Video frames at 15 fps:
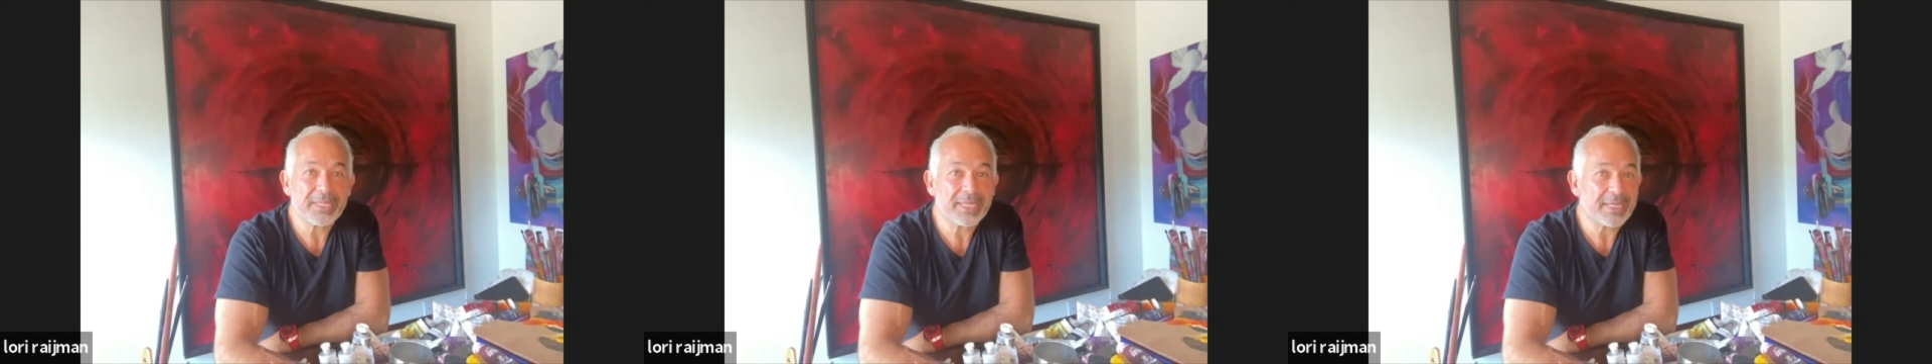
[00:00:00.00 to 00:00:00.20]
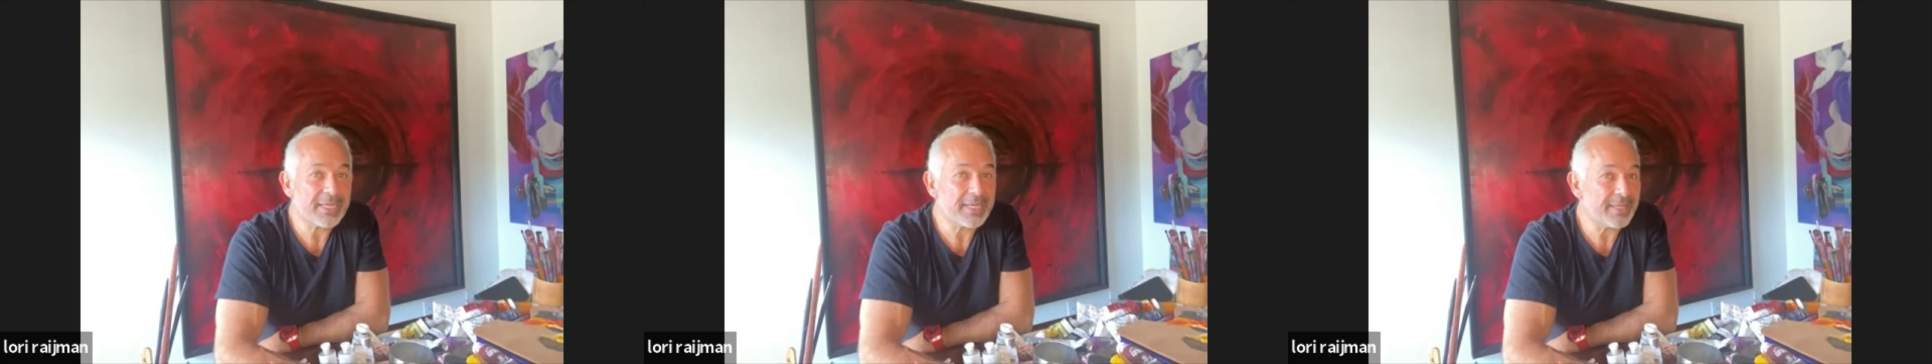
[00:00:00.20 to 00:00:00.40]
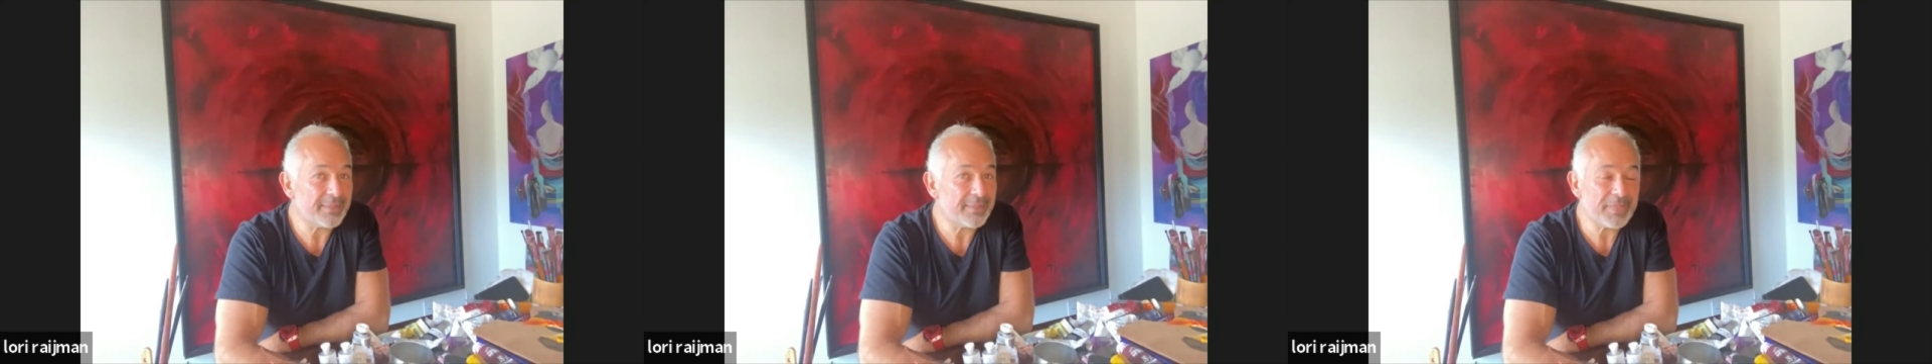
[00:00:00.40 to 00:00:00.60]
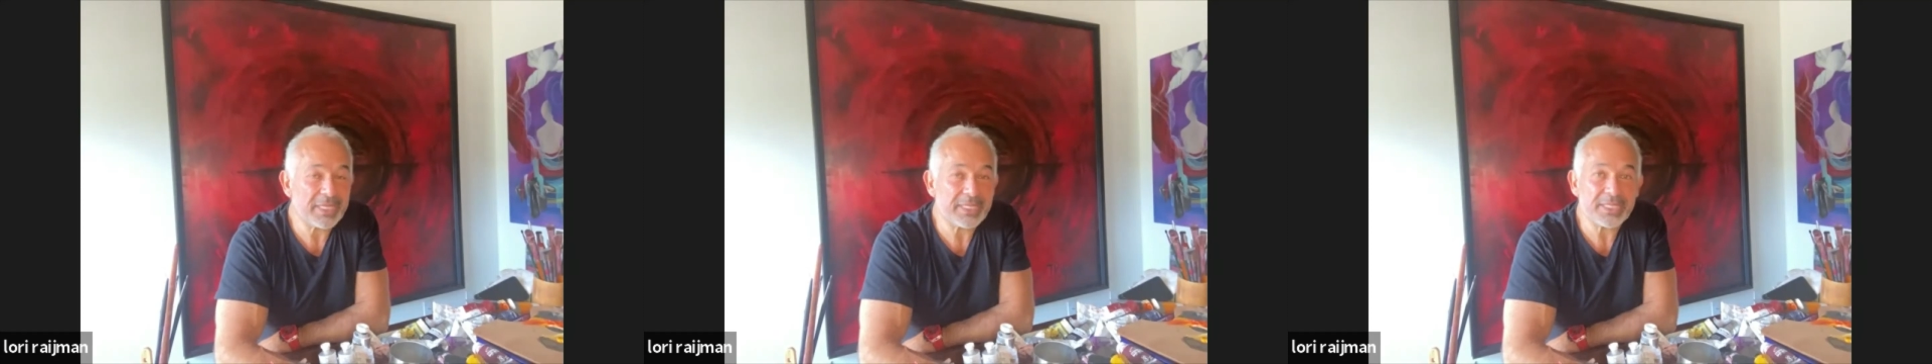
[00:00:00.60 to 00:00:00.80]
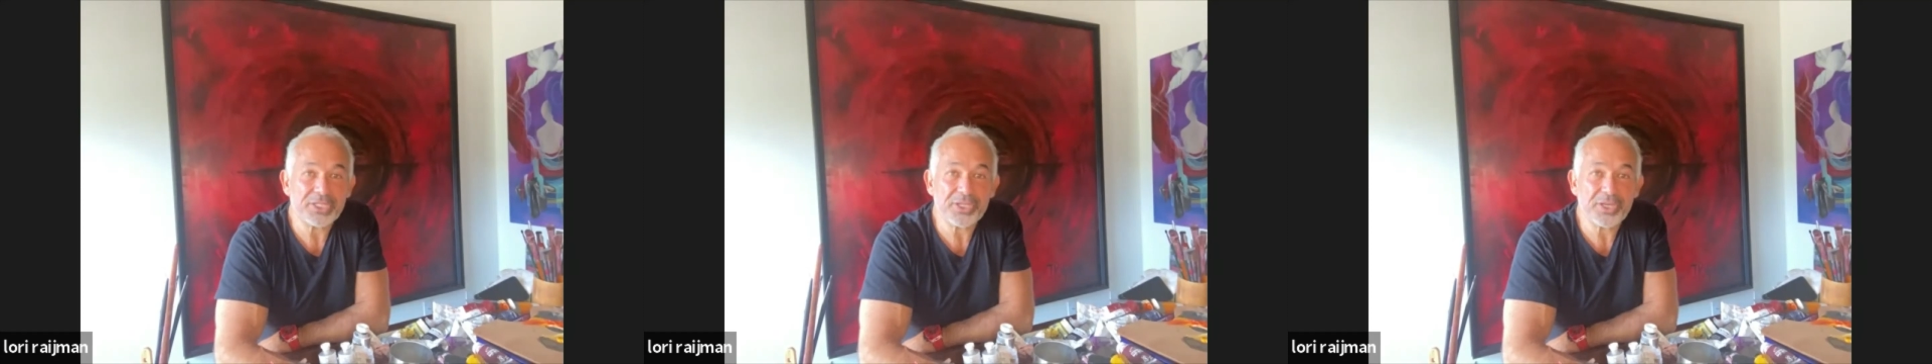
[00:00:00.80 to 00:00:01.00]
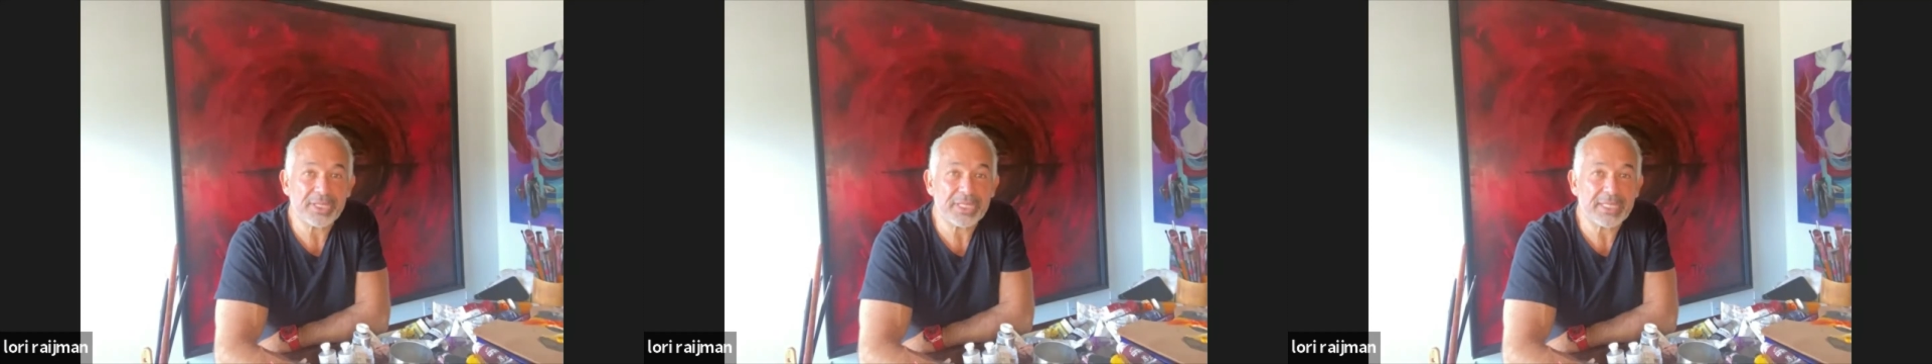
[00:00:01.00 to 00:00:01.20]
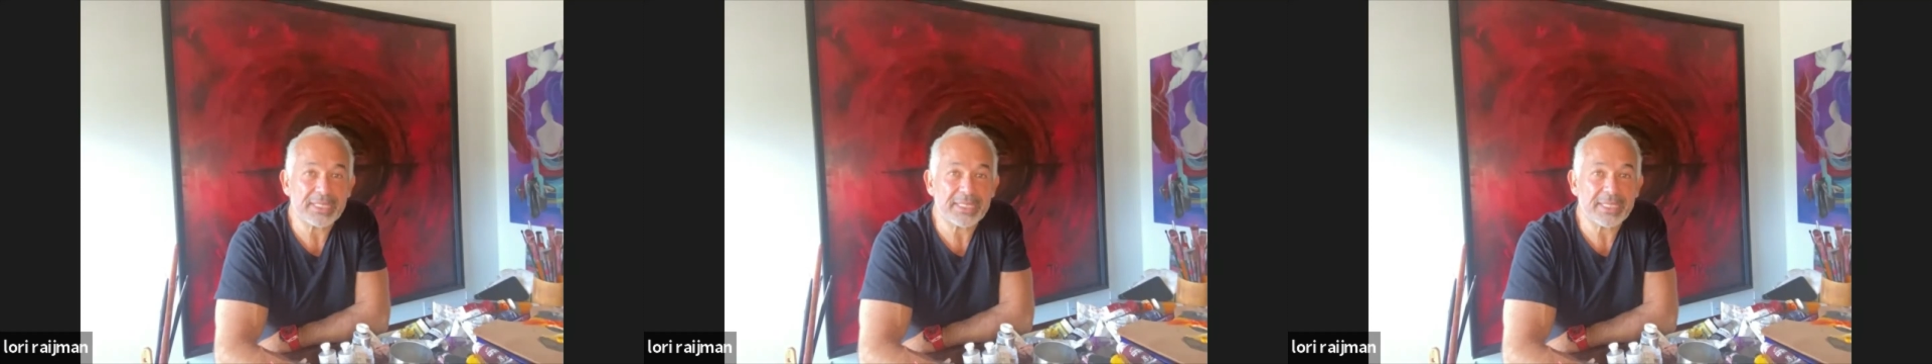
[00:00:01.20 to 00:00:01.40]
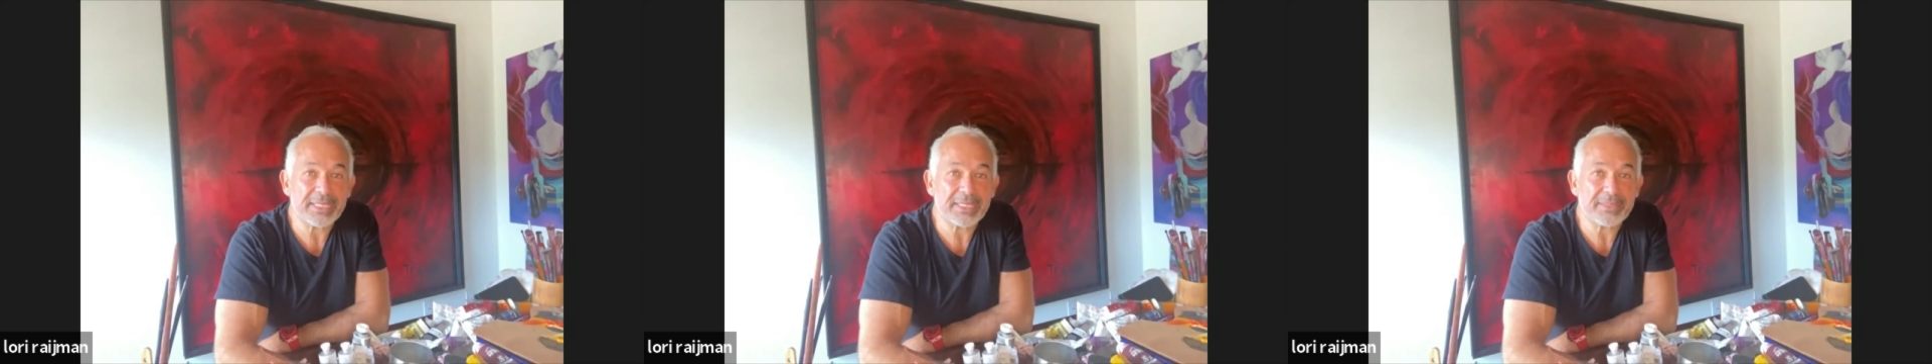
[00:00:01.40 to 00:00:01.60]
and enjoy that
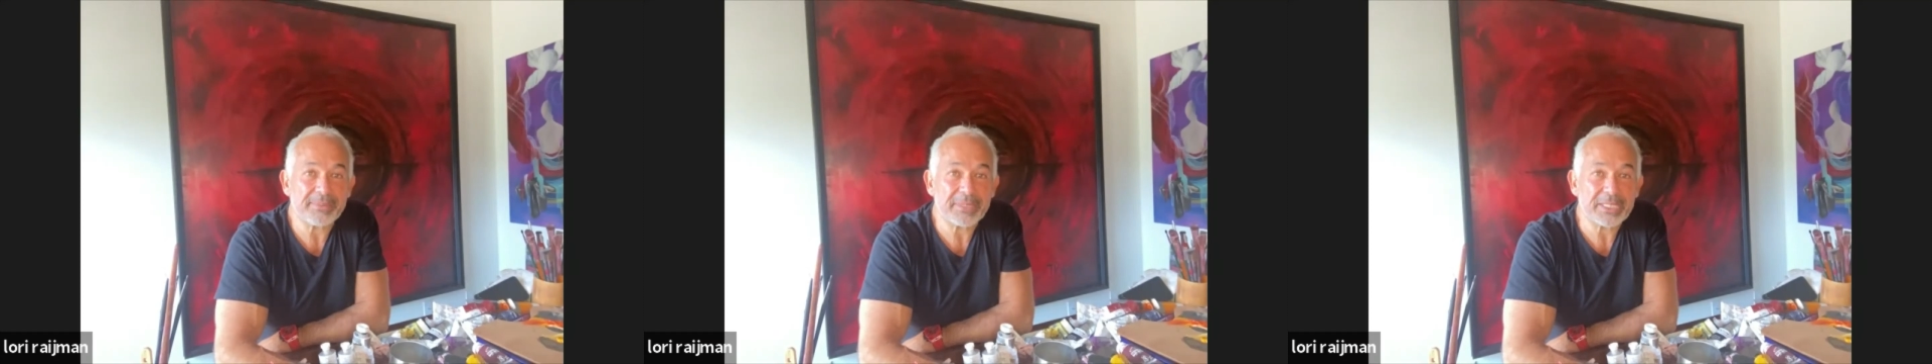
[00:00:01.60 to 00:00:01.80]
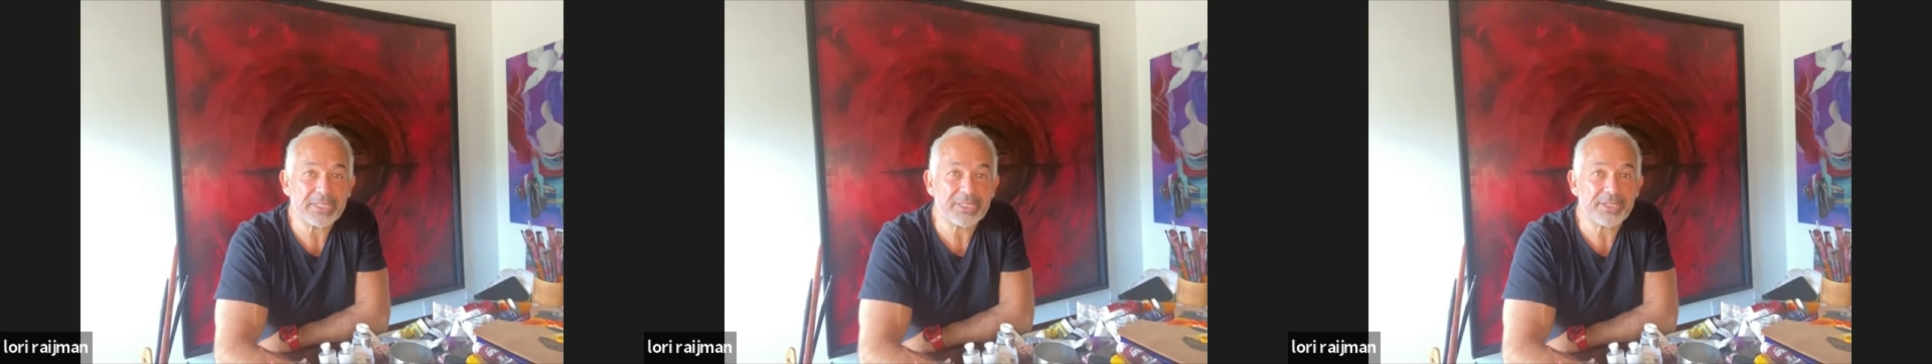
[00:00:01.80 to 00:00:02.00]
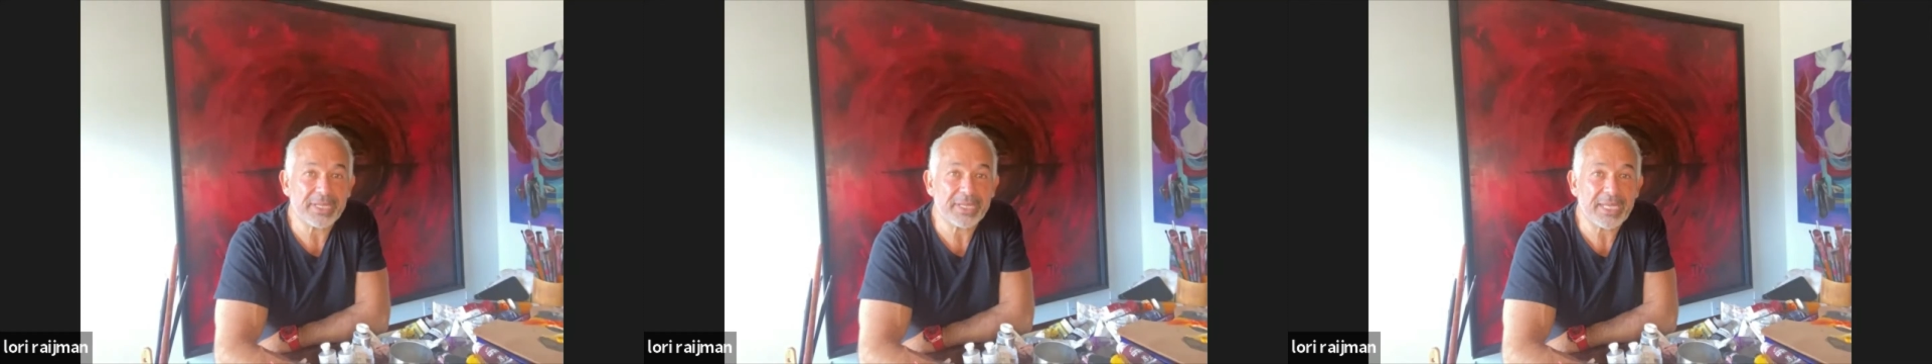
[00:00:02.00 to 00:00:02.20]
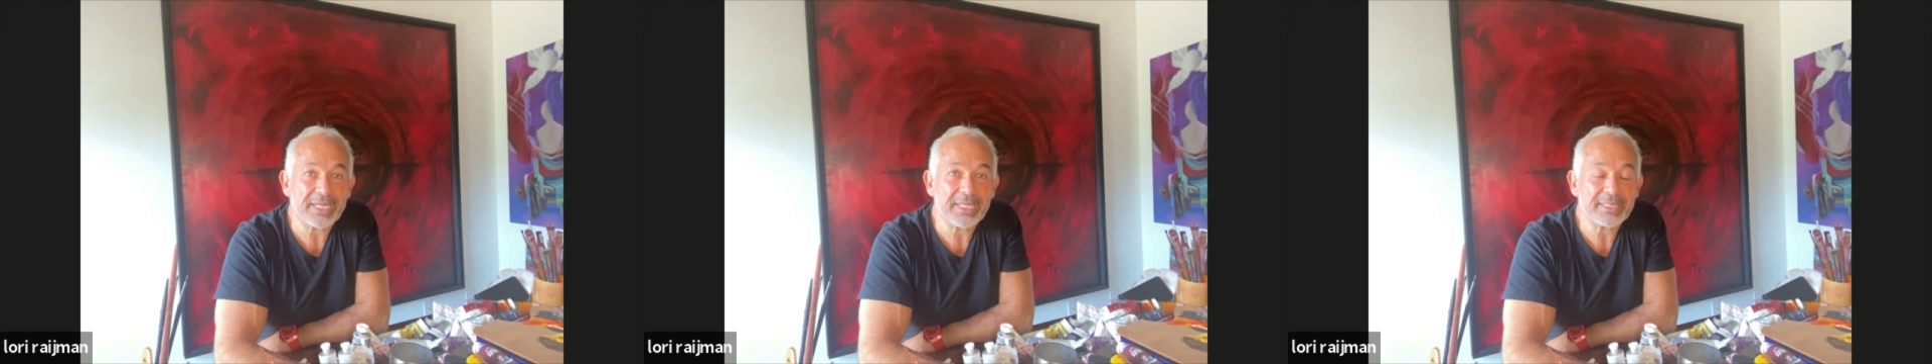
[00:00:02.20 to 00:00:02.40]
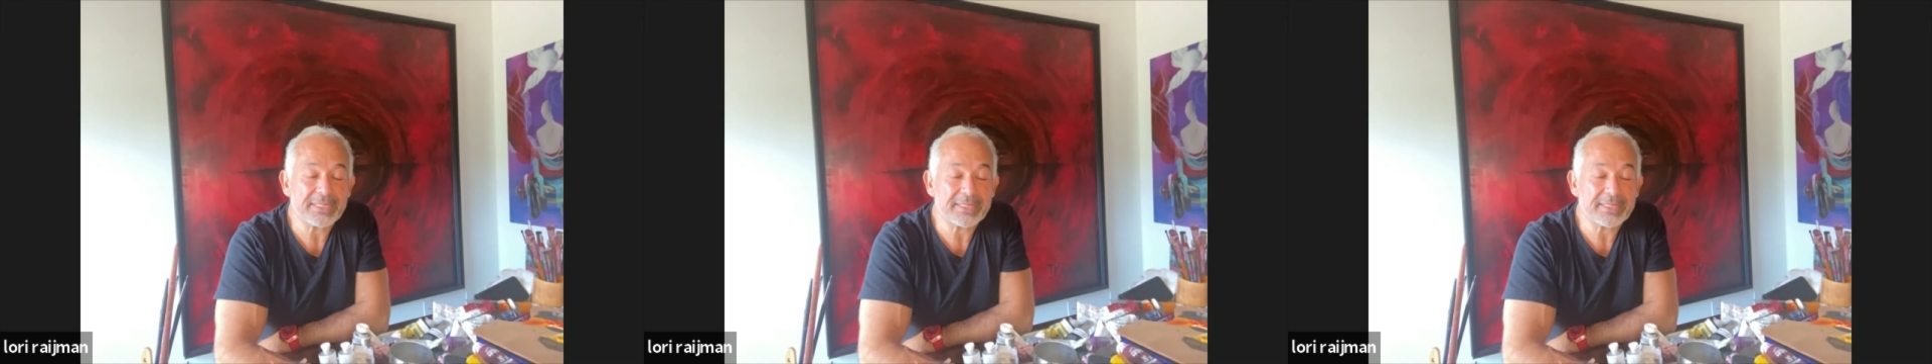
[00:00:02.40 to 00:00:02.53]
day the best you can.